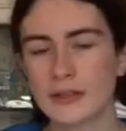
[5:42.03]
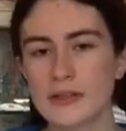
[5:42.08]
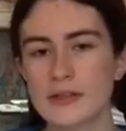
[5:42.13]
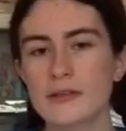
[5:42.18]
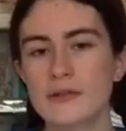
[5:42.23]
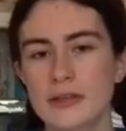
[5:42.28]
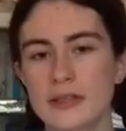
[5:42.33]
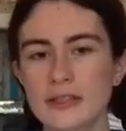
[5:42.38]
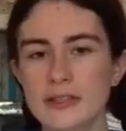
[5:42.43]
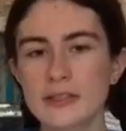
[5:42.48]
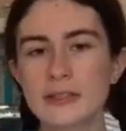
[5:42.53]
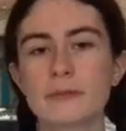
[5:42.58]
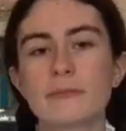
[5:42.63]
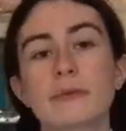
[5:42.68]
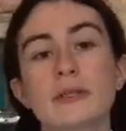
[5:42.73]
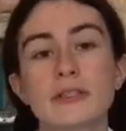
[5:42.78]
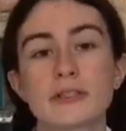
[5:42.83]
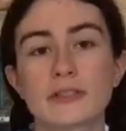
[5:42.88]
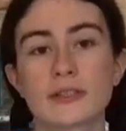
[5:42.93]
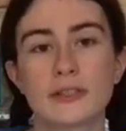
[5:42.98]
you need it to
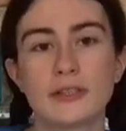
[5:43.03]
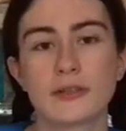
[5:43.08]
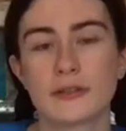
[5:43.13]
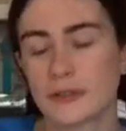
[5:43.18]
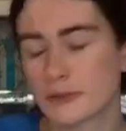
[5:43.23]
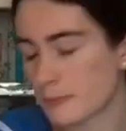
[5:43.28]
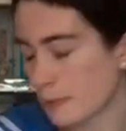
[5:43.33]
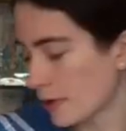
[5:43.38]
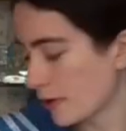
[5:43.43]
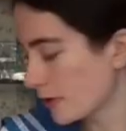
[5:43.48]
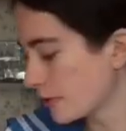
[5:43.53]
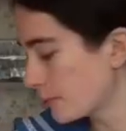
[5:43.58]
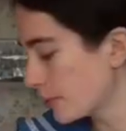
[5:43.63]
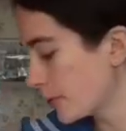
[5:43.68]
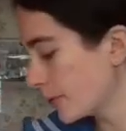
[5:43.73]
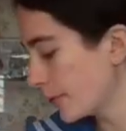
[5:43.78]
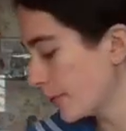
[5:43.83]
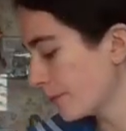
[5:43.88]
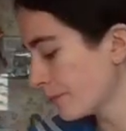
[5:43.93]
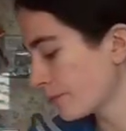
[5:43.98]
be as secure as
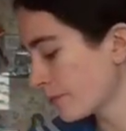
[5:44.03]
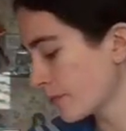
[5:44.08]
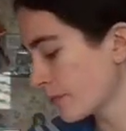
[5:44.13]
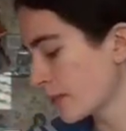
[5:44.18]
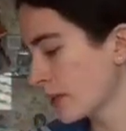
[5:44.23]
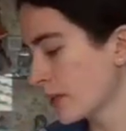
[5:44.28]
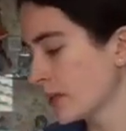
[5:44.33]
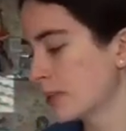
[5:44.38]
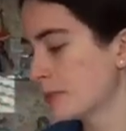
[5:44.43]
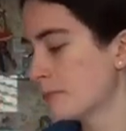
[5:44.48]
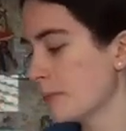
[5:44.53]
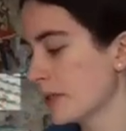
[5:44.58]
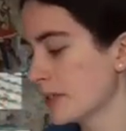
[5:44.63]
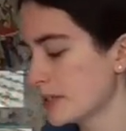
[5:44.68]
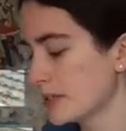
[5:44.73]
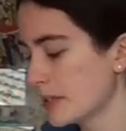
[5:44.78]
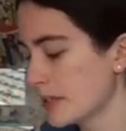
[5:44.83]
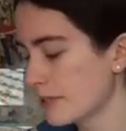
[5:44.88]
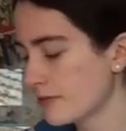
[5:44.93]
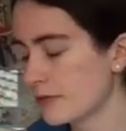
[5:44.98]
possible,
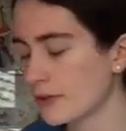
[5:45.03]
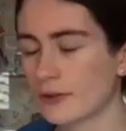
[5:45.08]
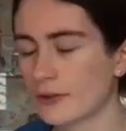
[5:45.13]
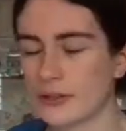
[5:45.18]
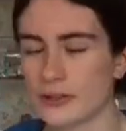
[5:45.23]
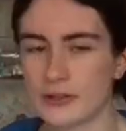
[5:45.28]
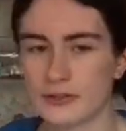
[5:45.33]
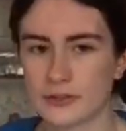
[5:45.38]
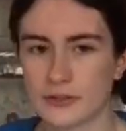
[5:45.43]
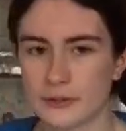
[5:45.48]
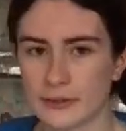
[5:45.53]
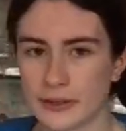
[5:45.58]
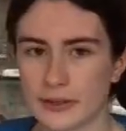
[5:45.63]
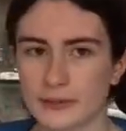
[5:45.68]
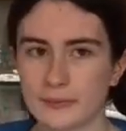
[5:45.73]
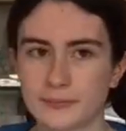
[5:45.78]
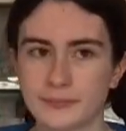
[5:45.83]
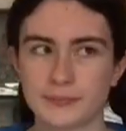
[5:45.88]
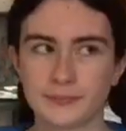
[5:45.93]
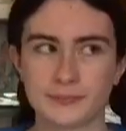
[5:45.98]
especially if you're not used to
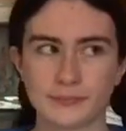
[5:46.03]
it.